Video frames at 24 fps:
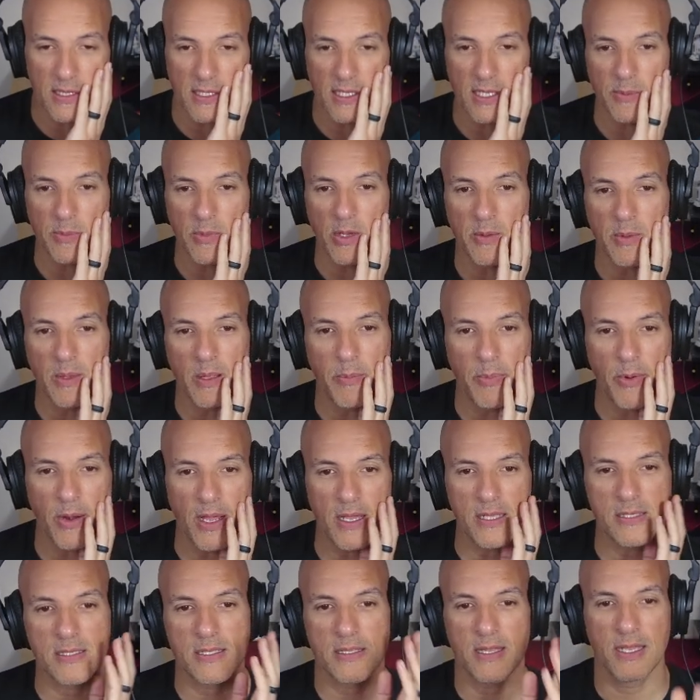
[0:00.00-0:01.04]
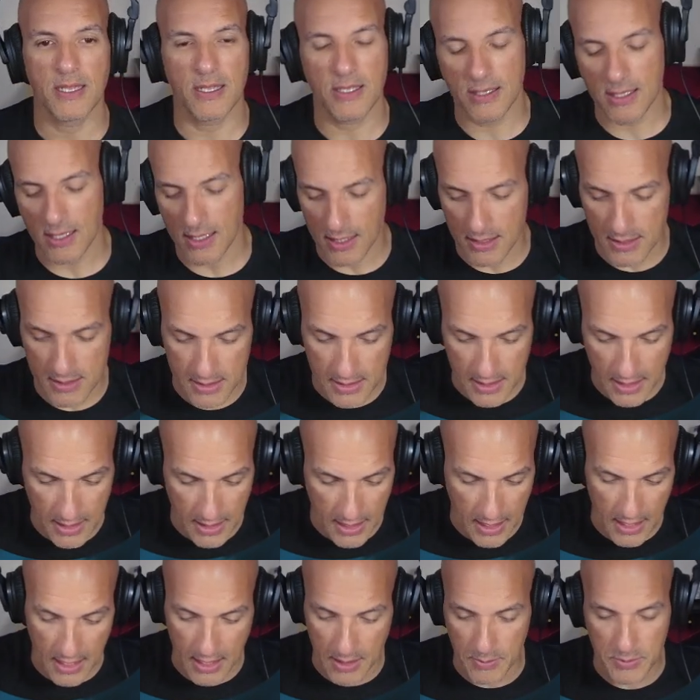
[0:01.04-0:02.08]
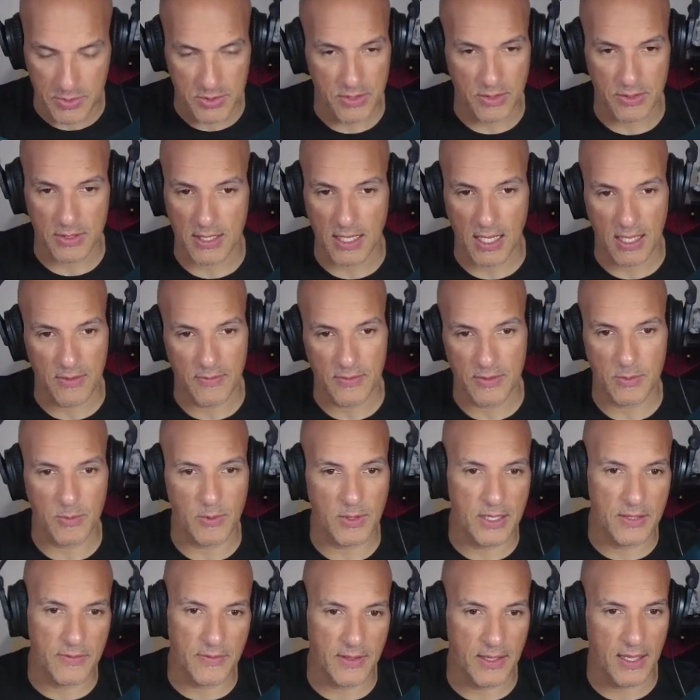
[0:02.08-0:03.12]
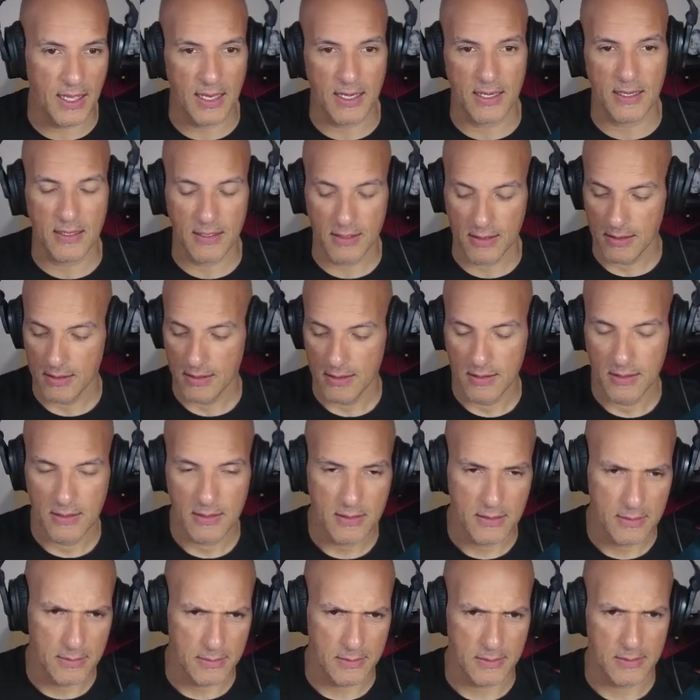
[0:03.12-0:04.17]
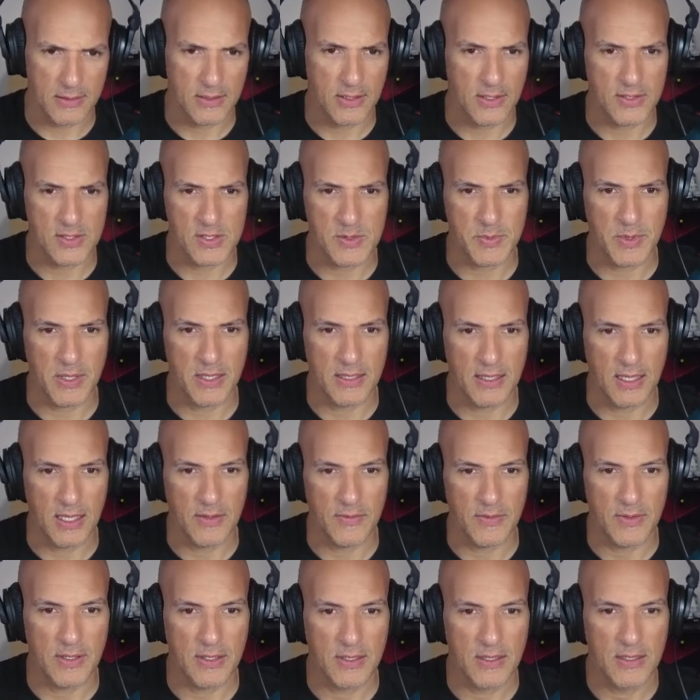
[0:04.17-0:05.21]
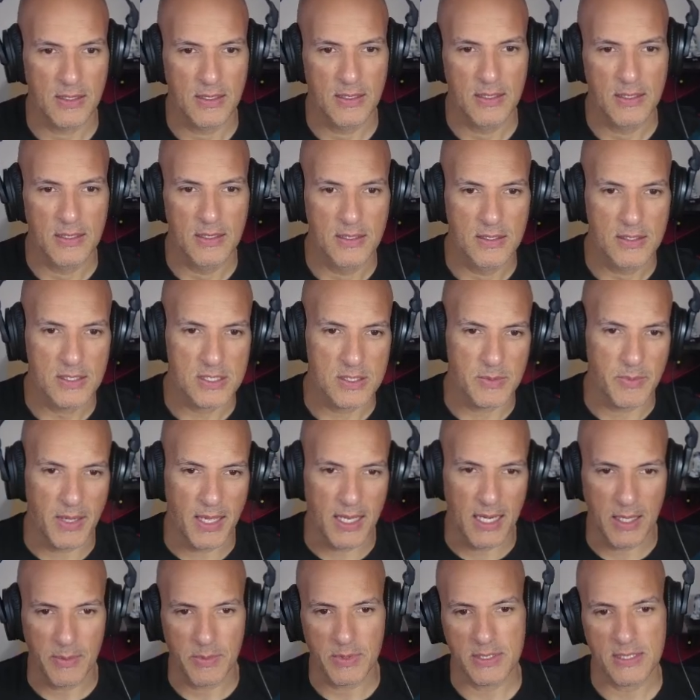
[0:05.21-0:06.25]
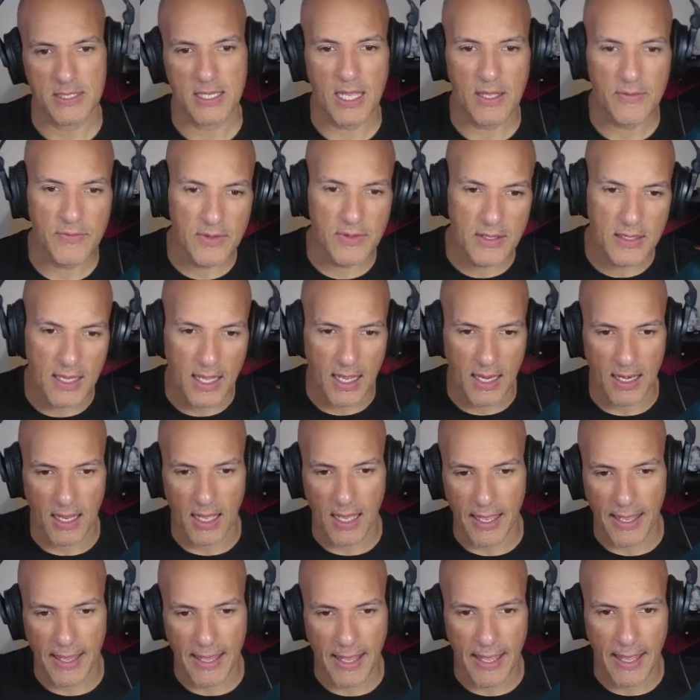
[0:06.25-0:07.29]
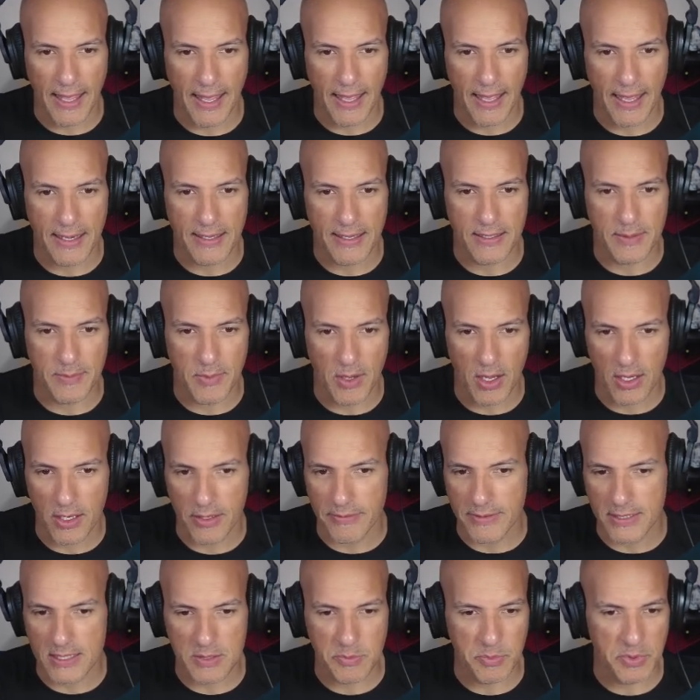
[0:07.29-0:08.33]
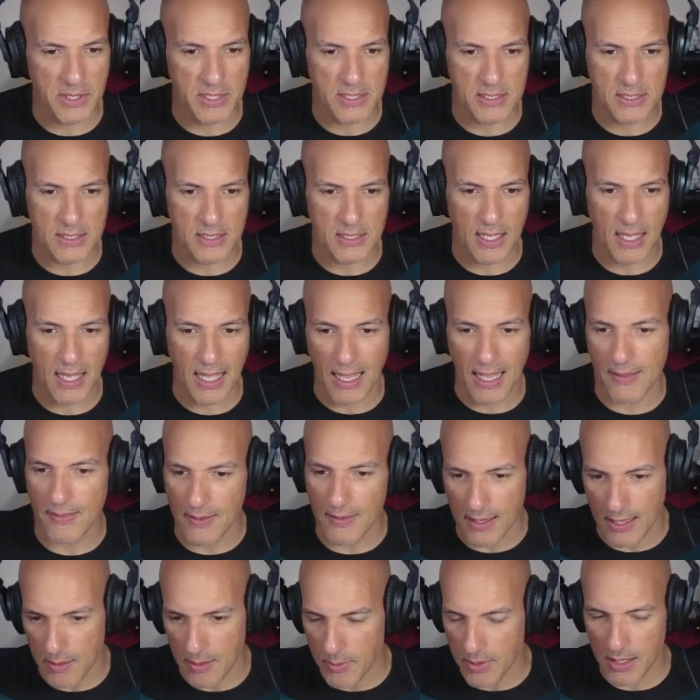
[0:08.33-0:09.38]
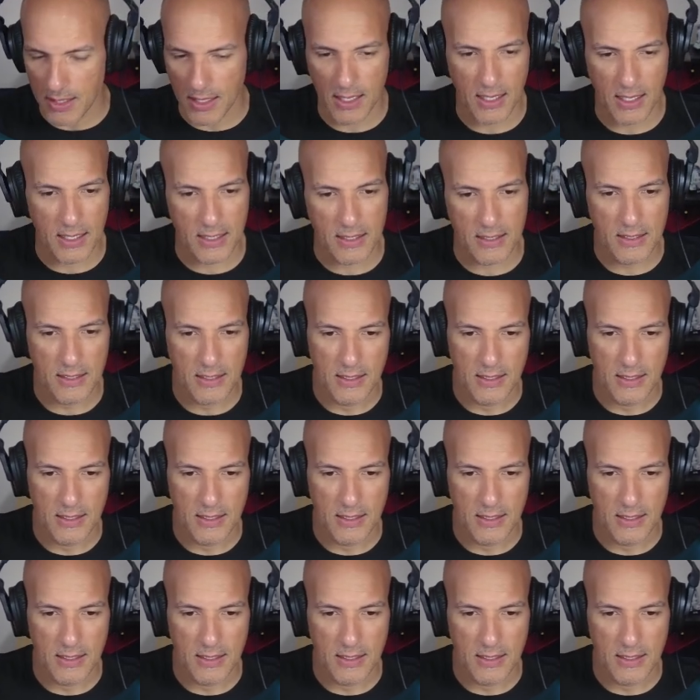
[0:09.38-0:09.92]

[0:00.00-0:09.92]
their mobile browser. They could then enter their name, so David, whatever, and I can't spell David. So my name is David, and I had the margarita pizza and the lemonade,